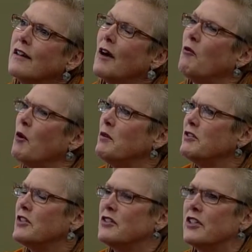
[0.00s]
Yeah, what
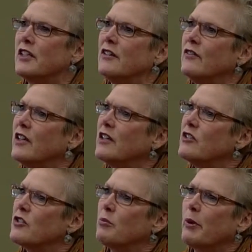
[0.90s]
was the
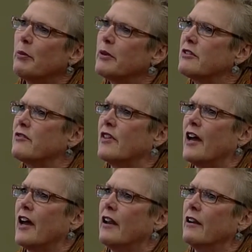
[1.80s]
significance or purpose of
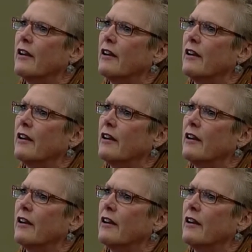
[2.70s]
that?